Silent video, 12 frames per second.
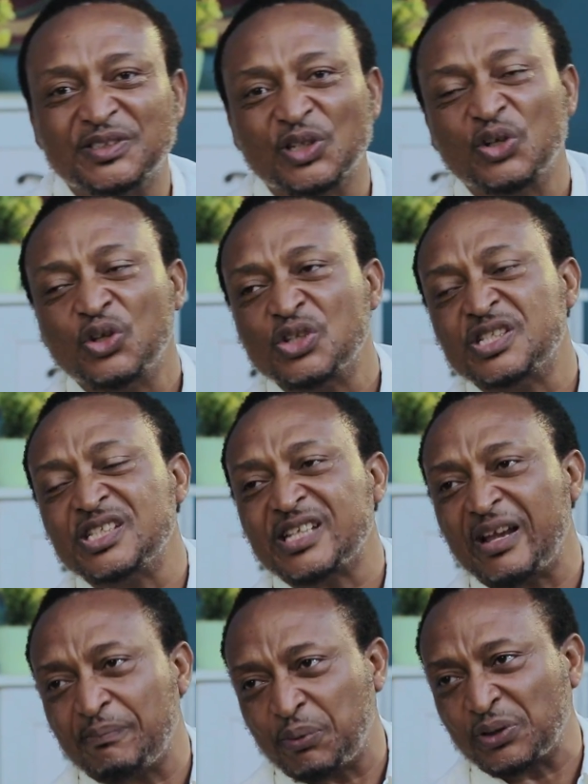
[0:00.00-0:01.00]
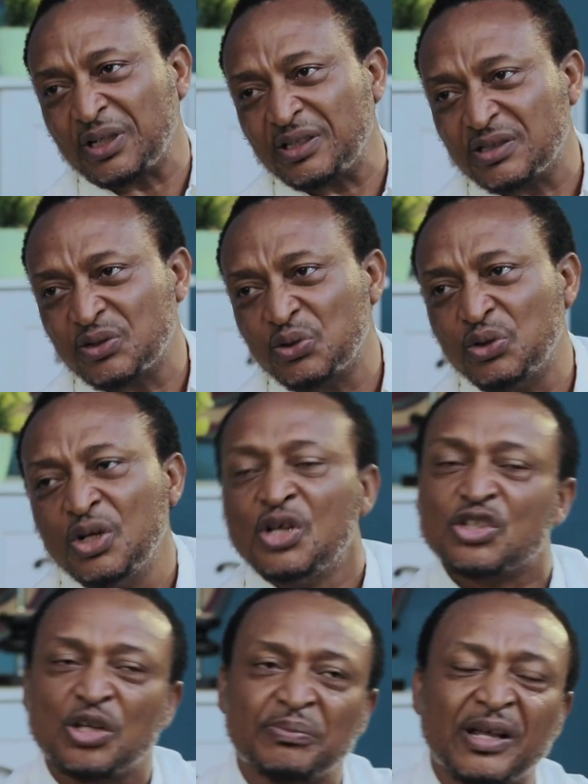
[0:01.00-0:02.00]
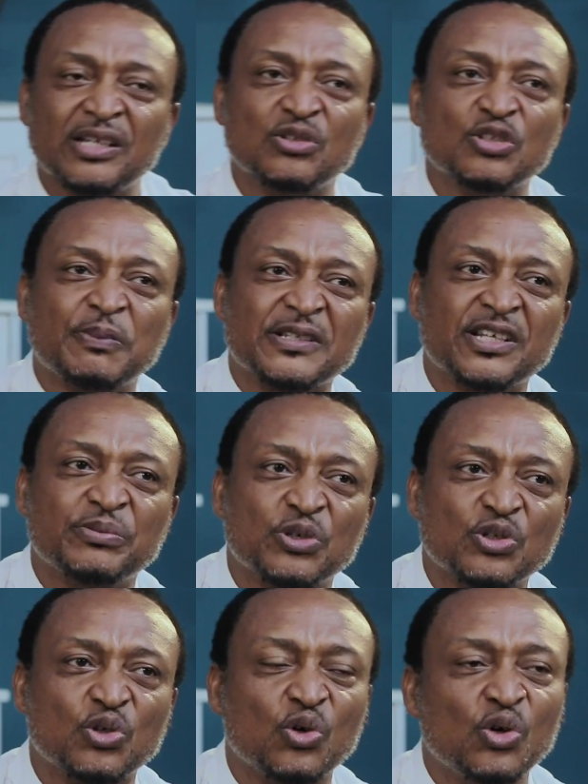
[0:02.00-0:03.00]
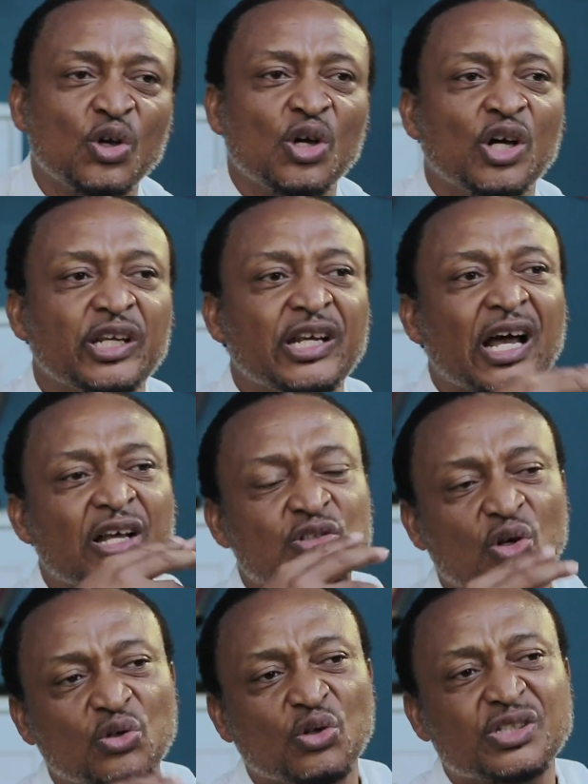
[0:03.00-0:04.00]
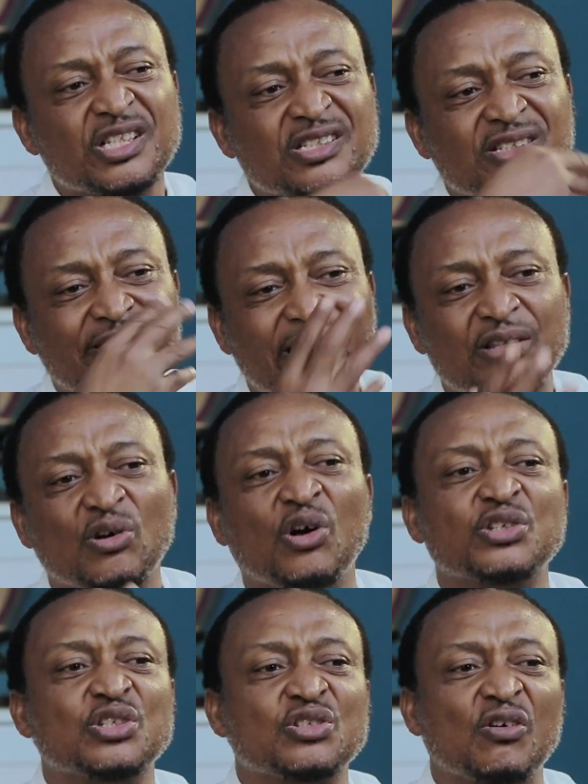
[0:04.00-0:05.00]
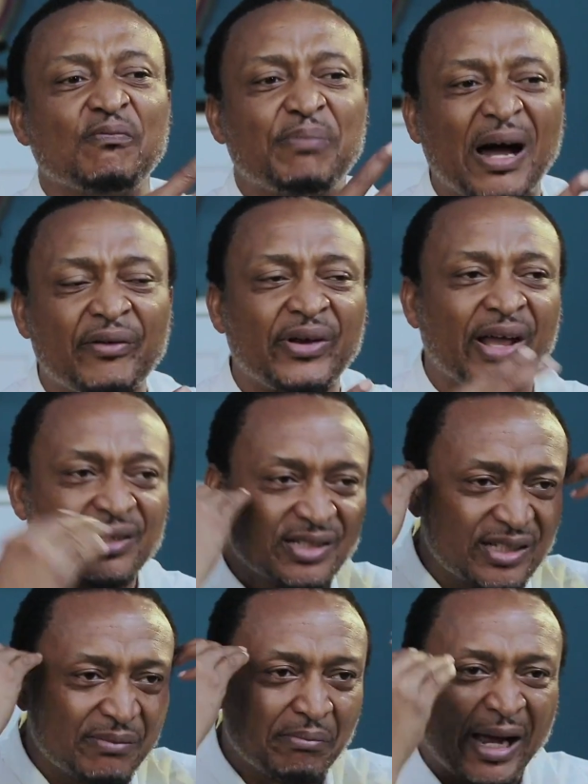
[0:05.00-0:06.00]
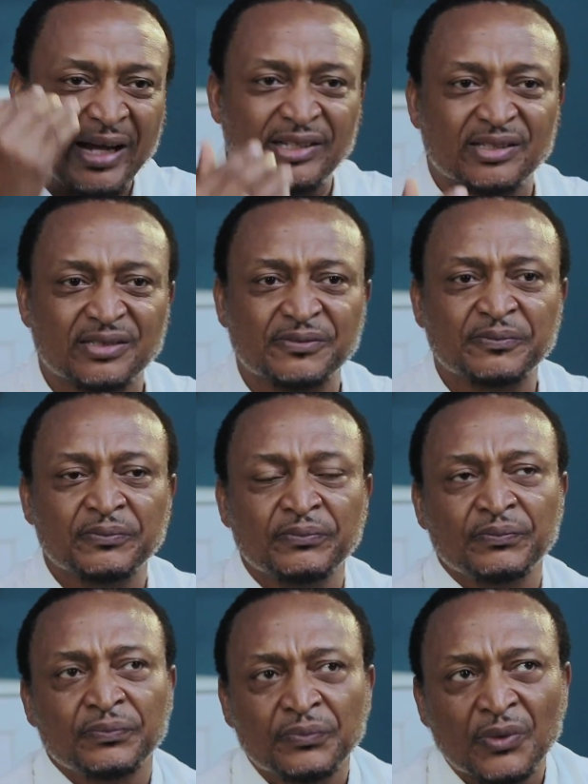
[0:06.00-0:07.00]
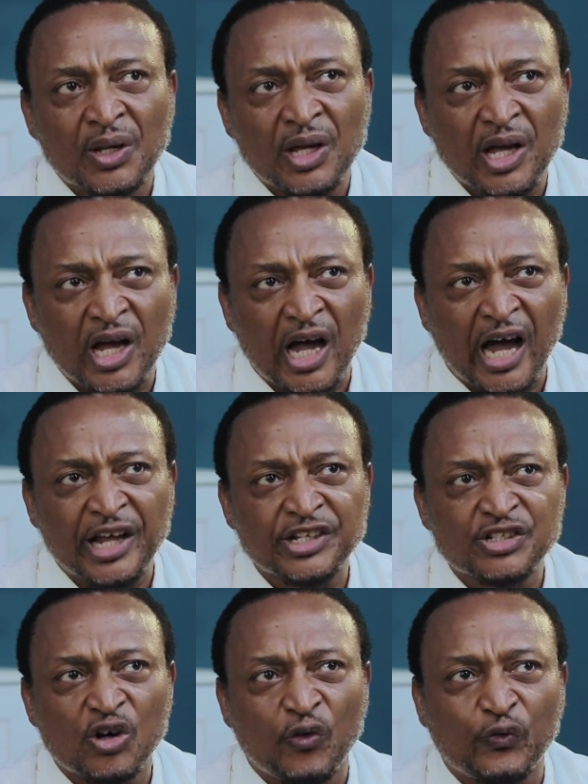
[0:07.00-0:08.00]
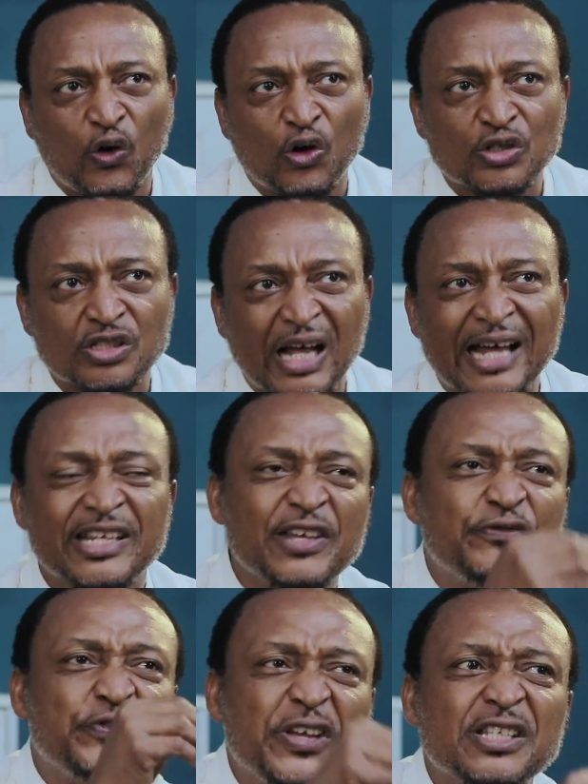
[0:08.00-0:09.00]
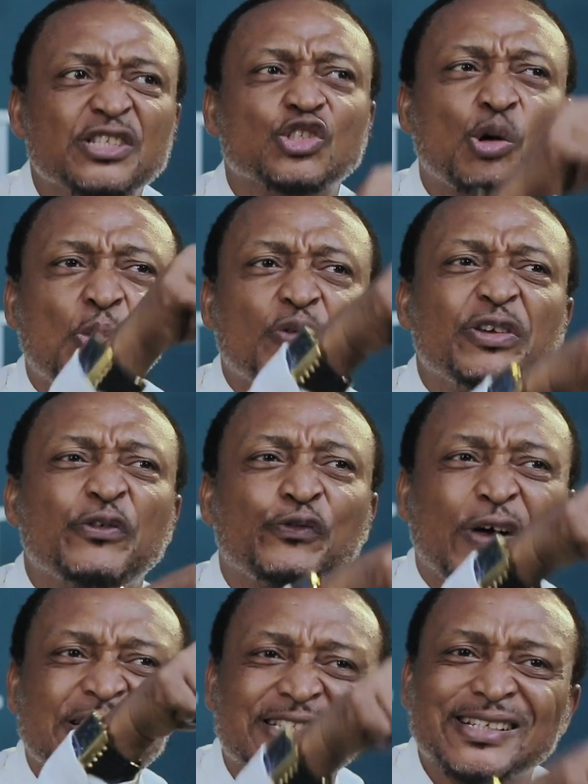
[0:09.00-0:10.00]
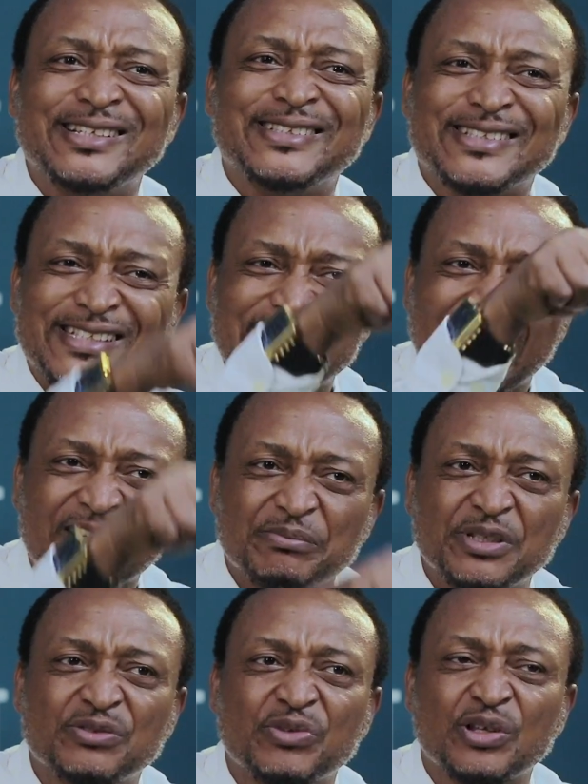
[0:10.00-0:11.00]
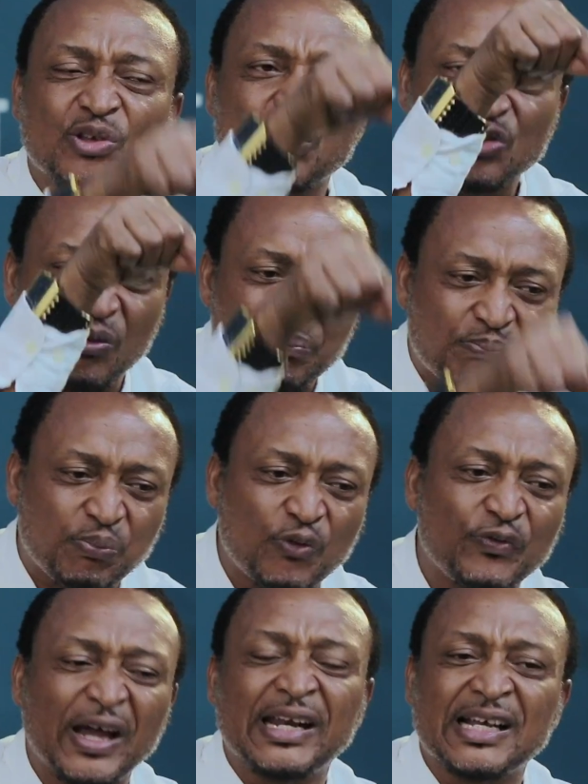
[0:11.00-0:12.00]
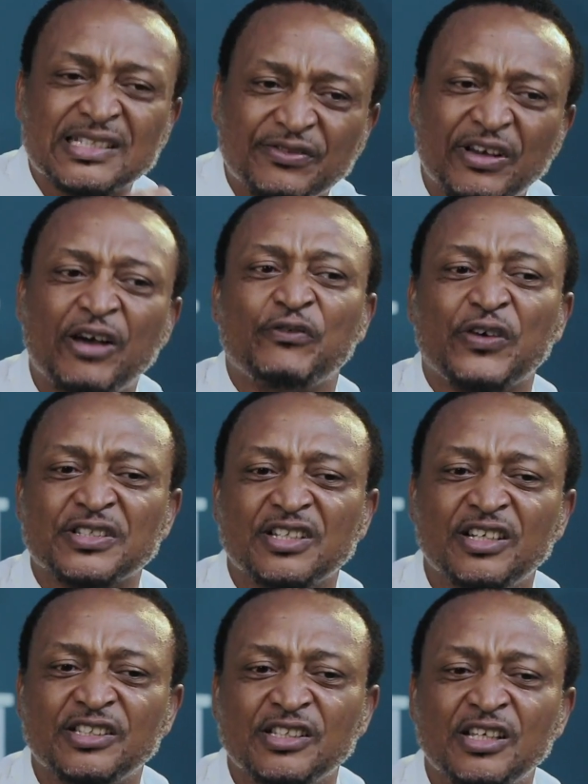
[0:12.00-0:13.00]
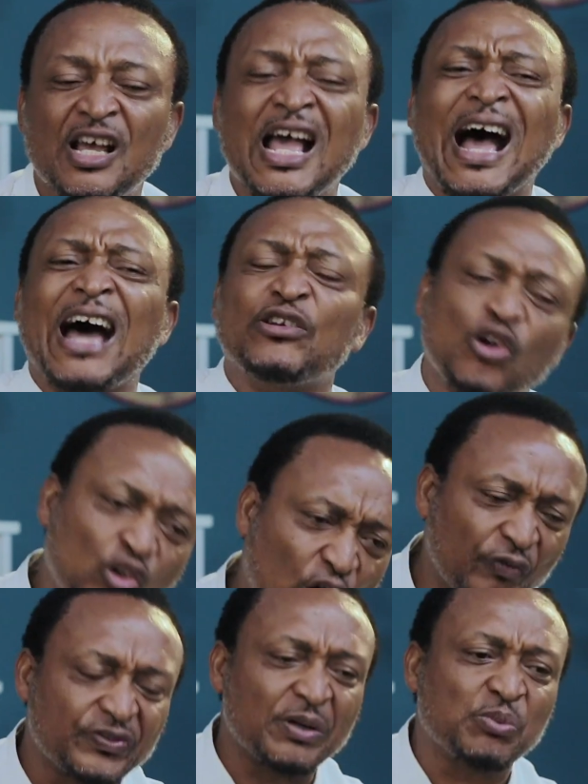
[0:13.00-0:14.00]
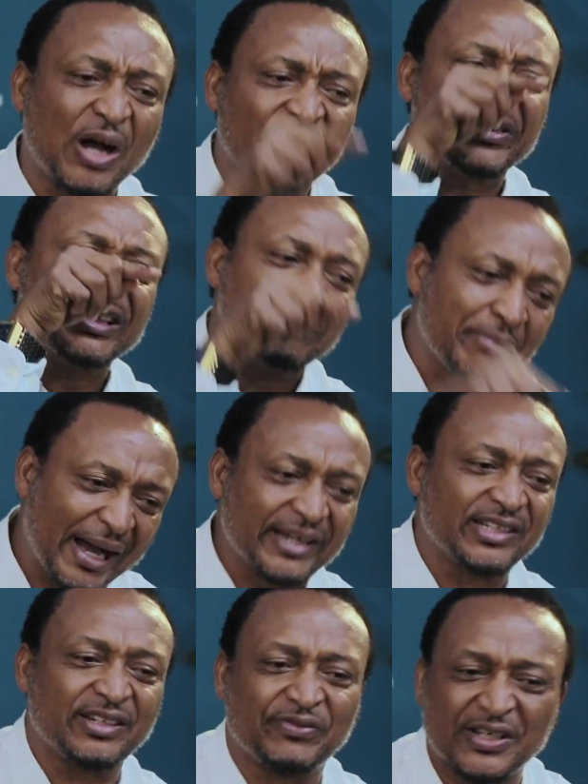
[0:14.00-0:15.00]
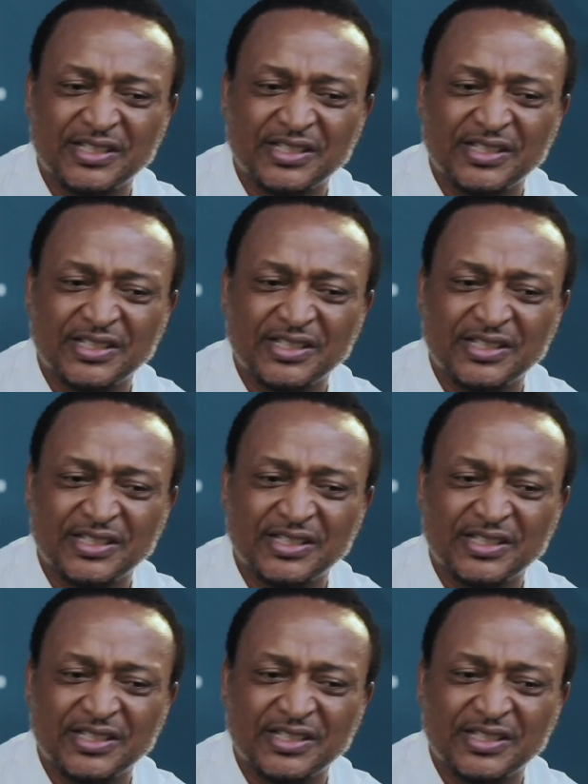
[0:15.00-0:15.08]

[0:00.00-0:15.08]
So those things are important. So sometimes those perceptions. So those things create all sorts of barriers in the mind. And of course, and even some of the facility administrators or providers in health facility are not comfortable having the man in the